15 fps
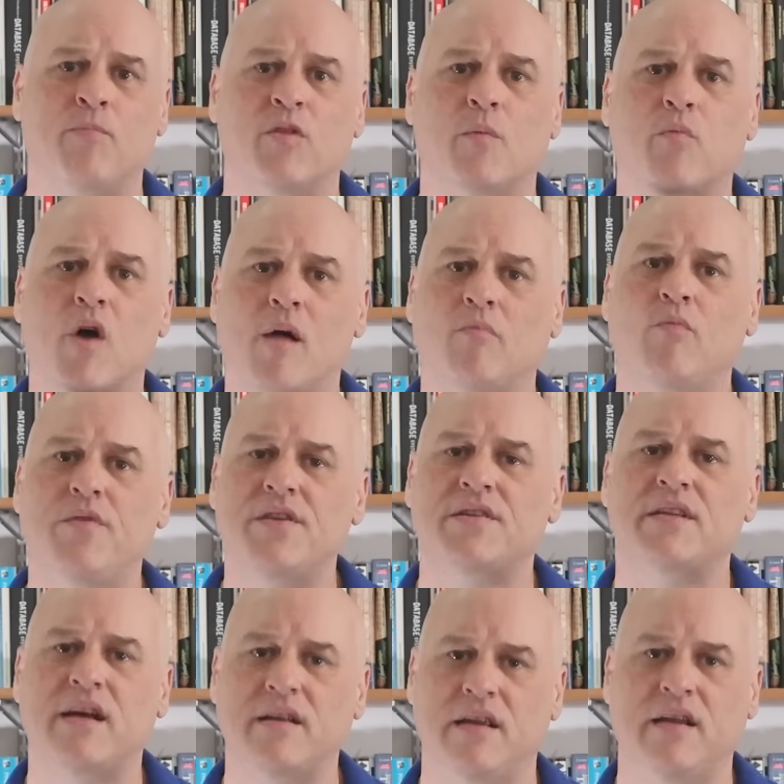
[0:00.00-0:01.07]
The problem with this
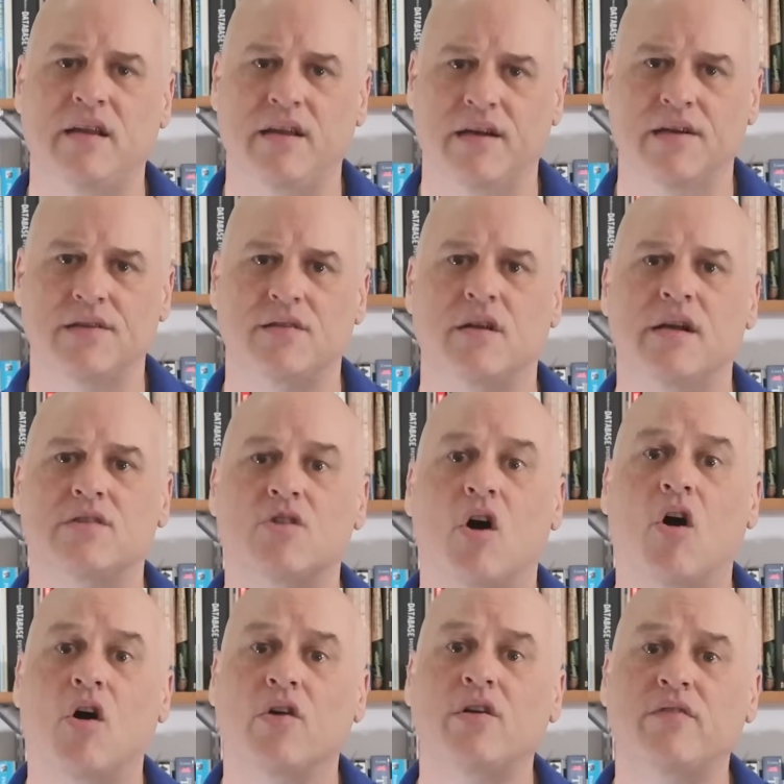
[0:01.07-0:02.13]
technique is it's
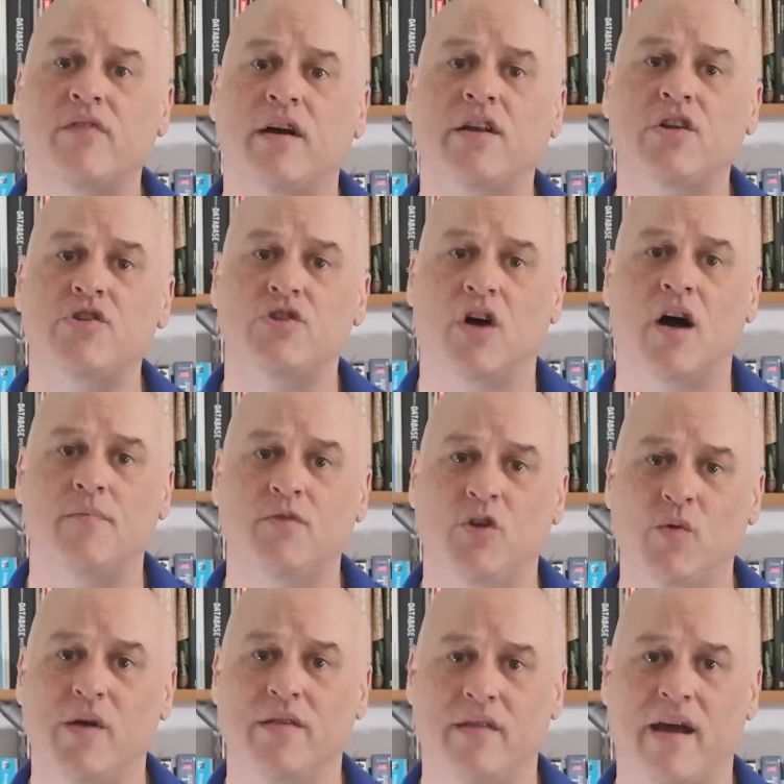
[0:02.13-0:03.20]
hard to find a job
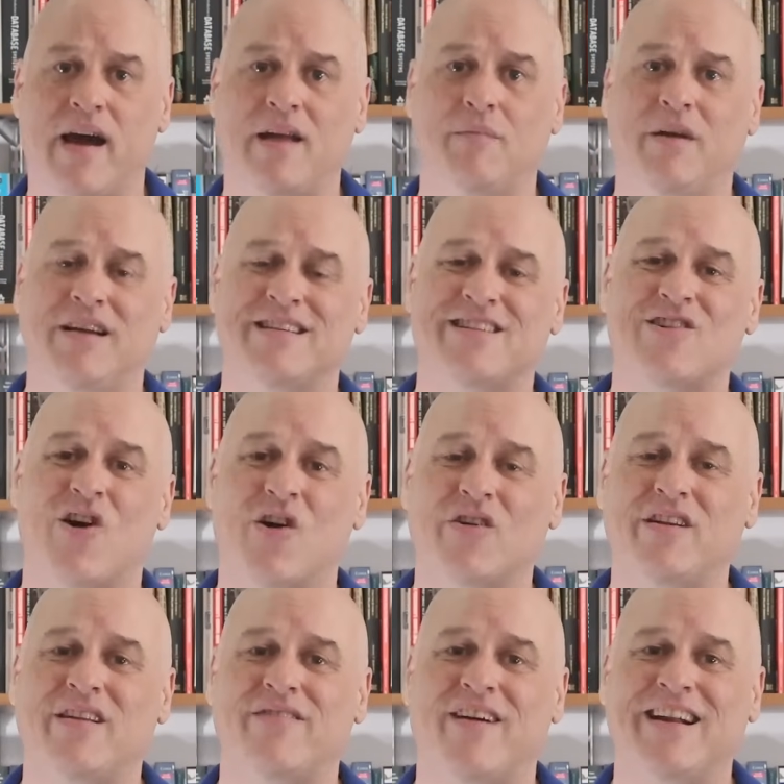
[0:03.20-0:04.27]
doing that because it's hard
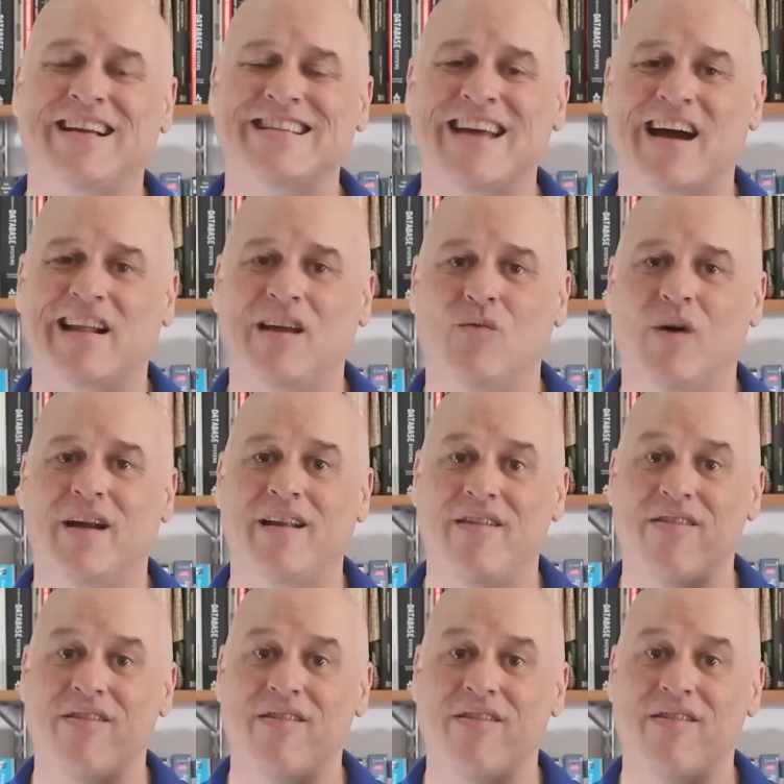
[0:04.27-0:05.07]
to define exactly what